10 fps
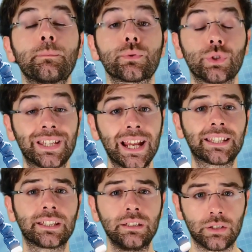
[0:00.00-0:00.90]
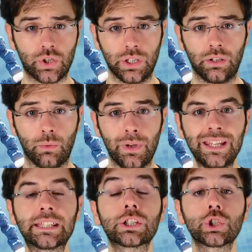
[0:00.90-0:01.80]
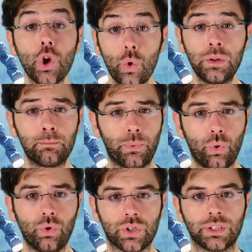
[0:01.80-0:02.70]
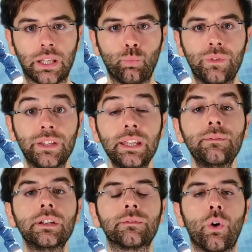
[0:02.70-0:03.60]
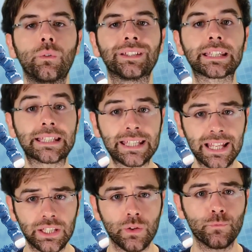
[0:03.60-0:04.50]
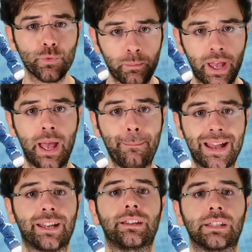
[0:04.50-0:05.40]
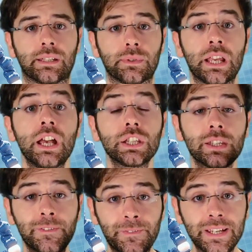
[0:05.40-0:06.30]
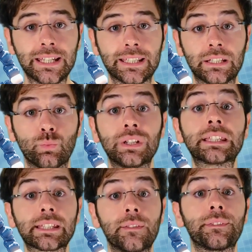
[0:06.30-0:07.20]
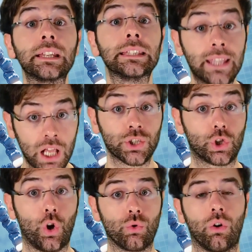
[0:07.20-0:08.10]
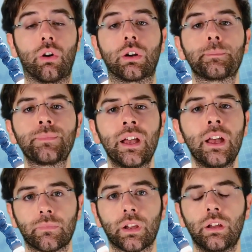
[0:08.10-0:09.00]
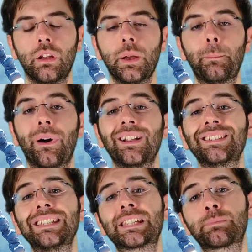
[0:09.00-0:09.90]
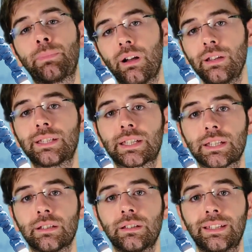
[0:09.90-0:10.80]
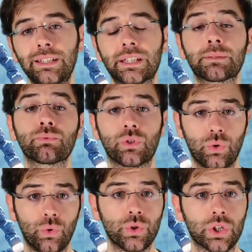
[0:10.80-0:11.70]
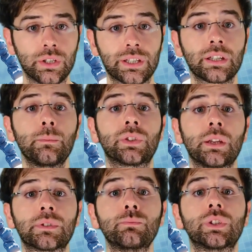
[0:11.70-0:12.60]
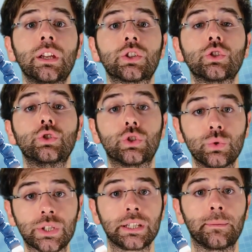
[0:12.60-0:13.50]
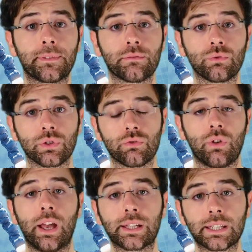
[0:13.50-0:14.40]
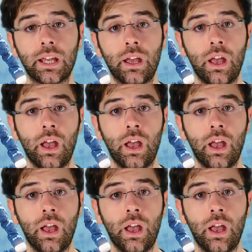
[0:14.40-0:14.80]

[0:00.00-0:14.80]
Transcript: Protecting the genome is so important that we've even evolved a set of repair mechanisms to fix it when something does go wrong. But despite these precautions, sometimes mutations do slip through the cracks.